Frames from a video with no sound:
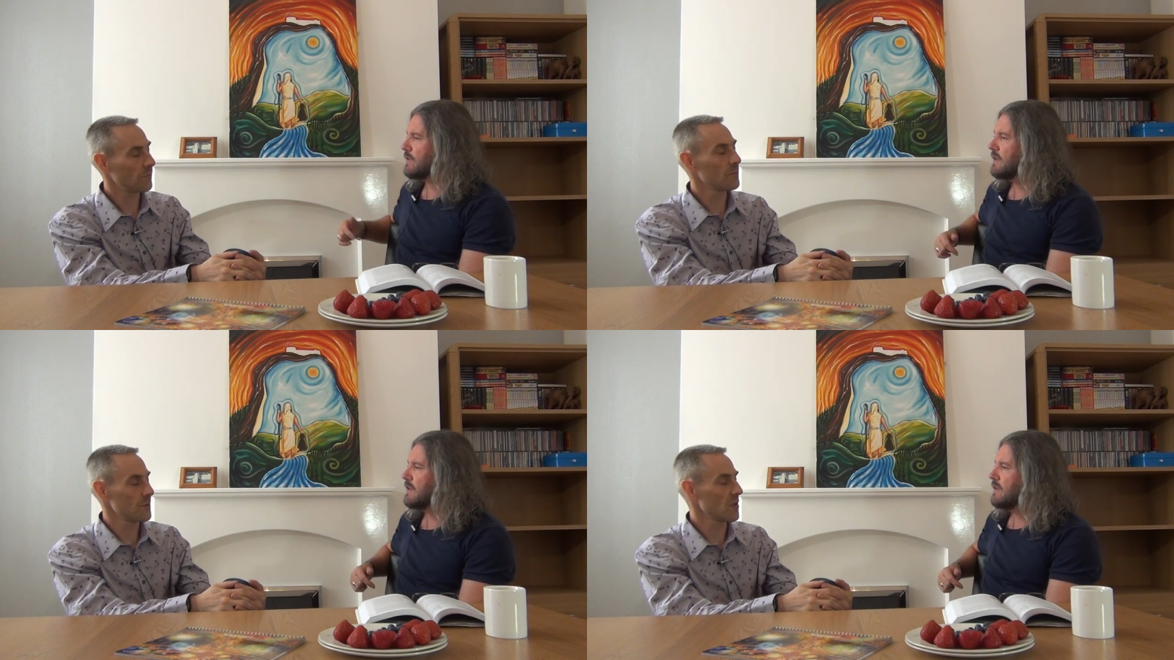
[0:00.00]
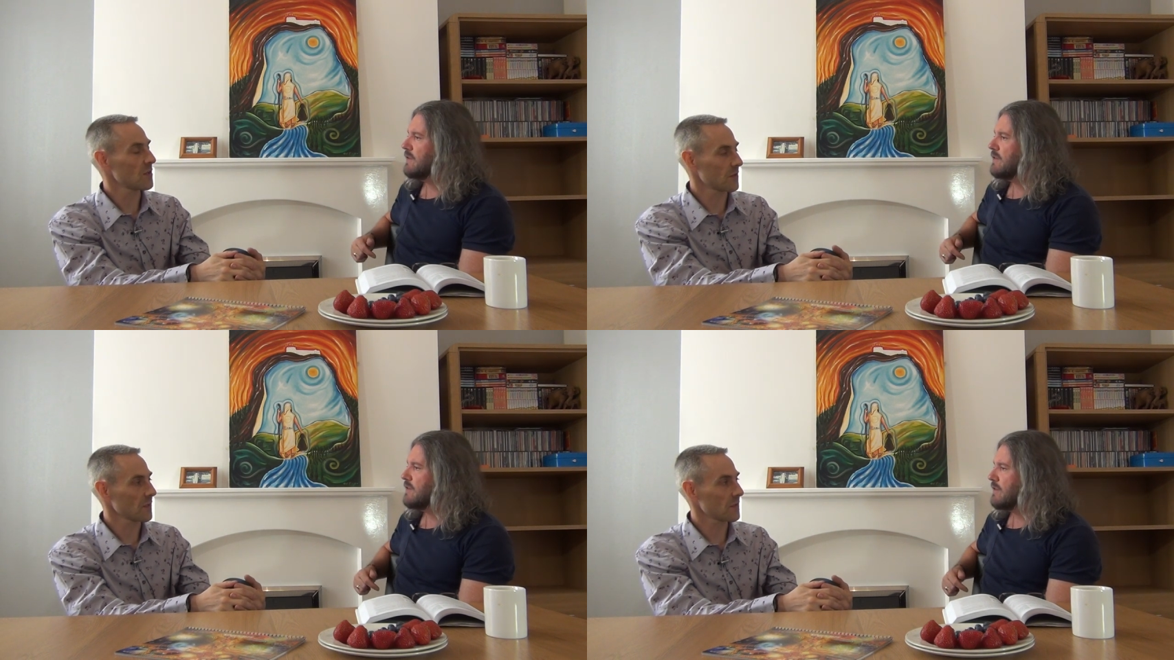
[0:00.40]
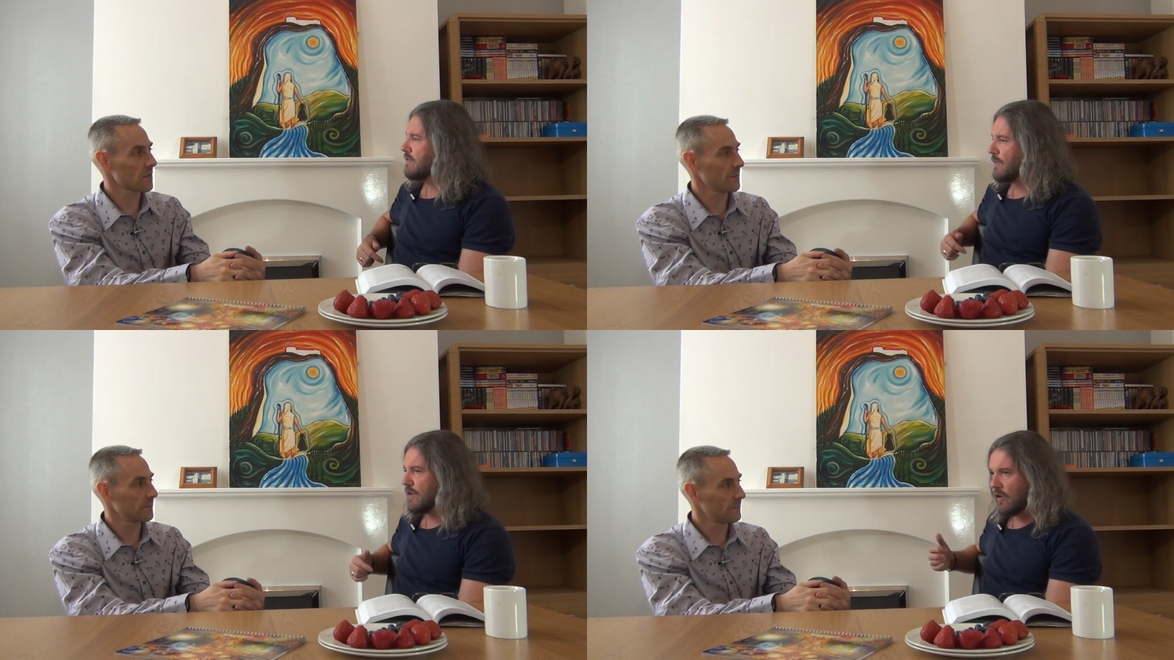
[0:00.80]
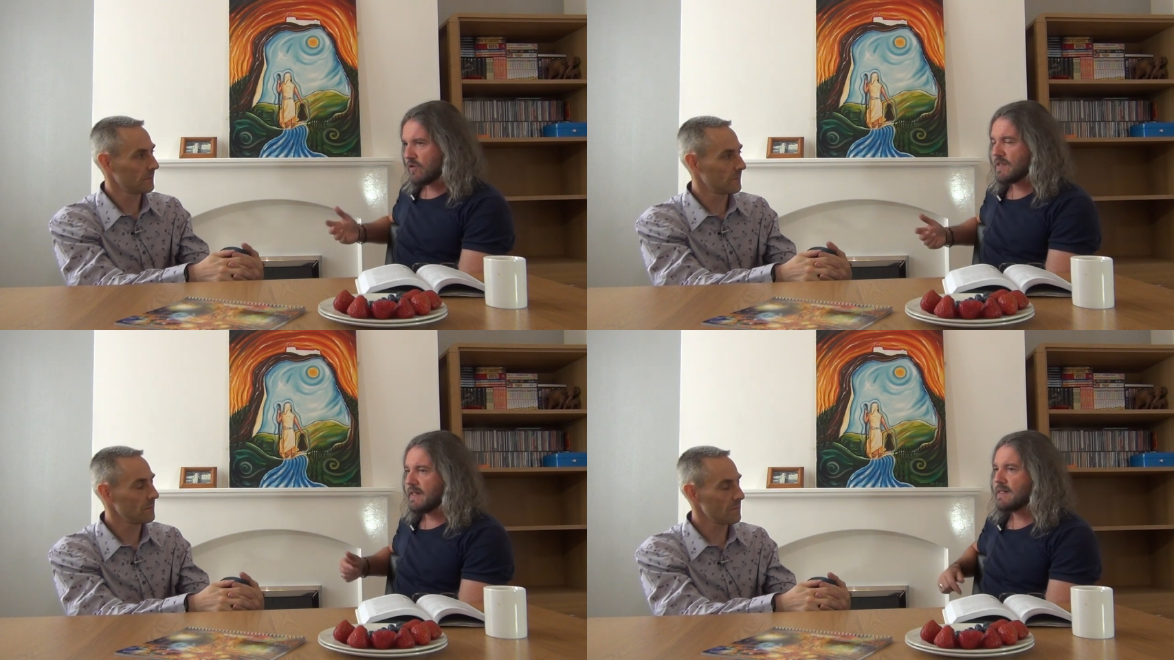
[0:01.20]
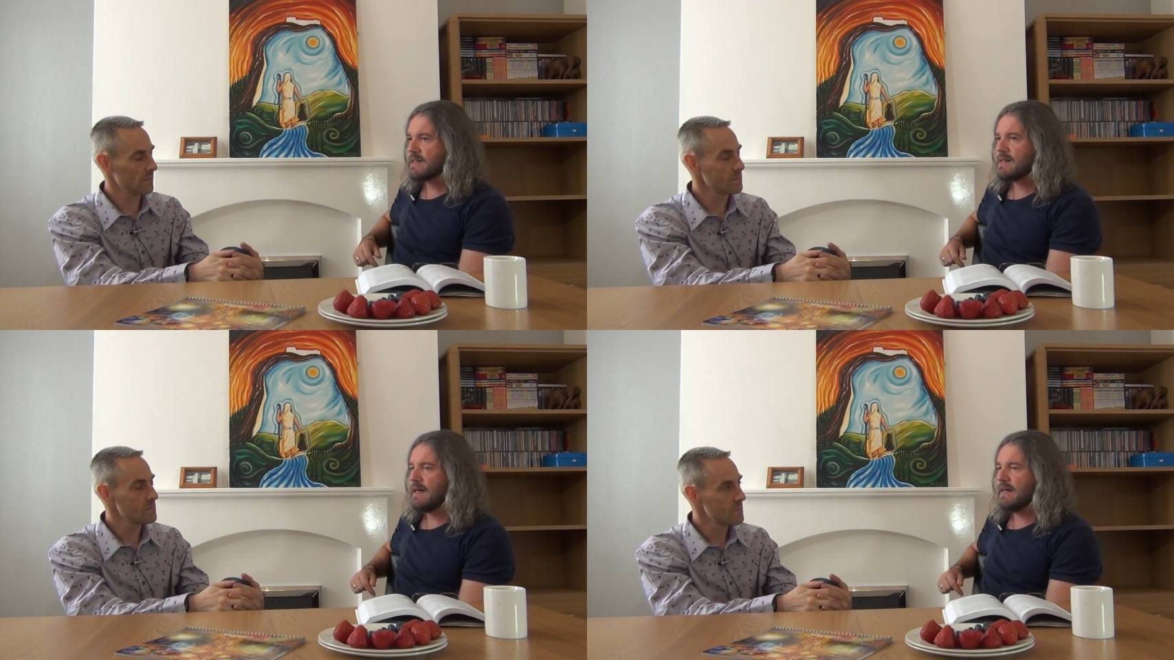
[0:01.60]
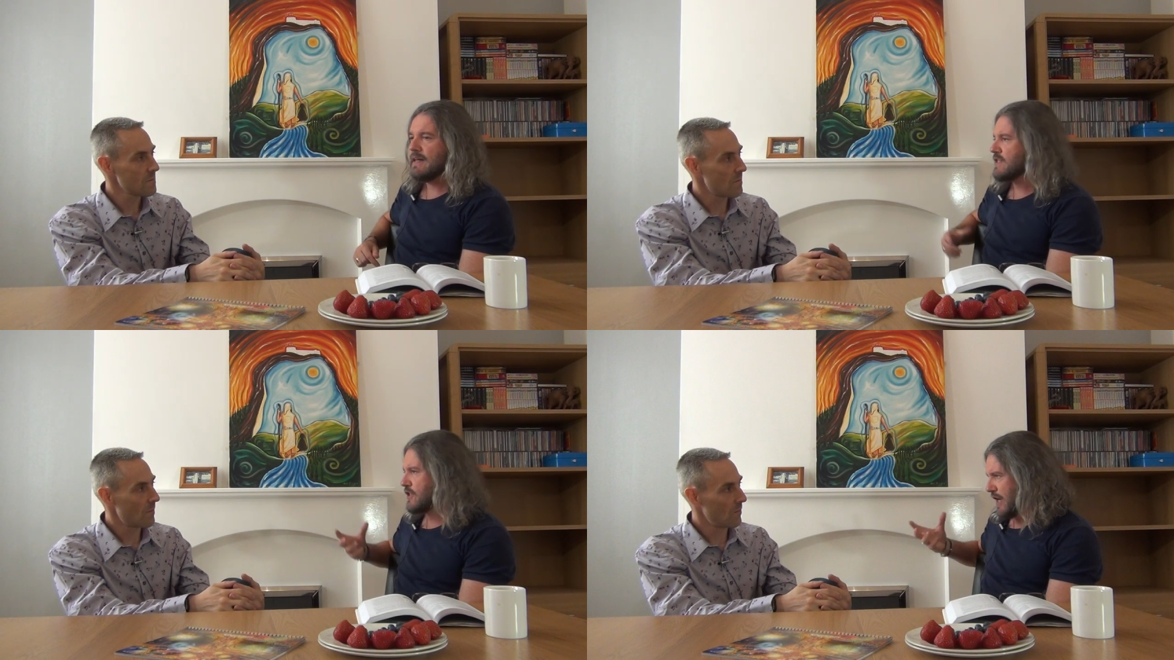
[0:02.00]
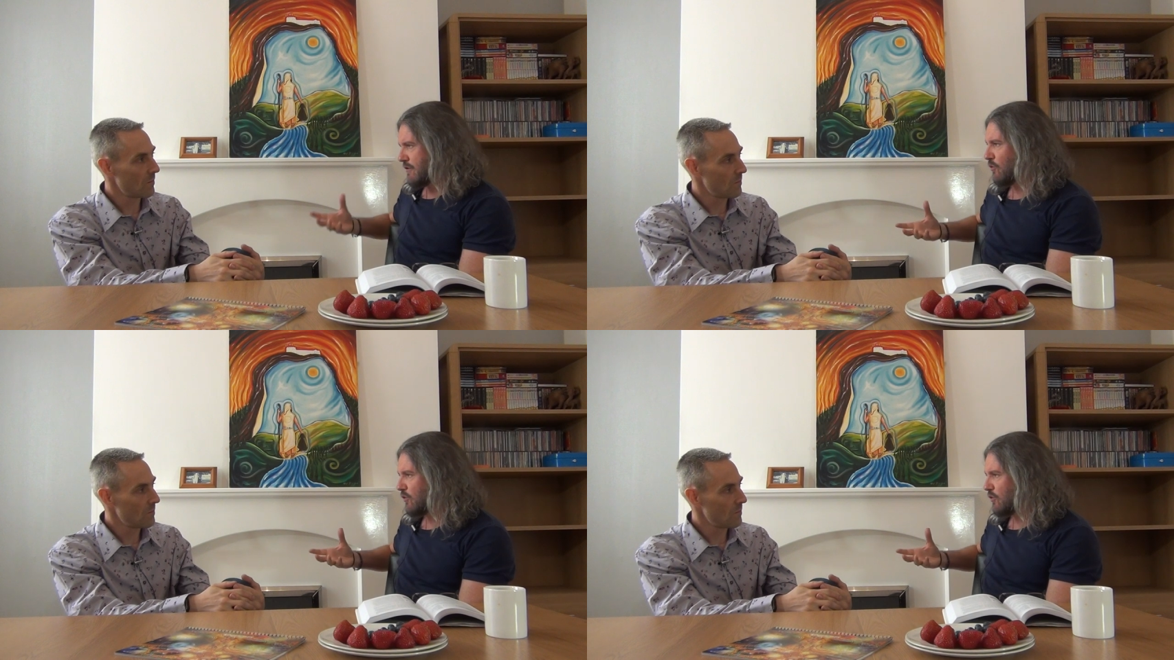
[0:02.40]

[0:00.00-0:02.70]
Speaker 1: From the Gnostics. From the Gnostics mm. uh, as a general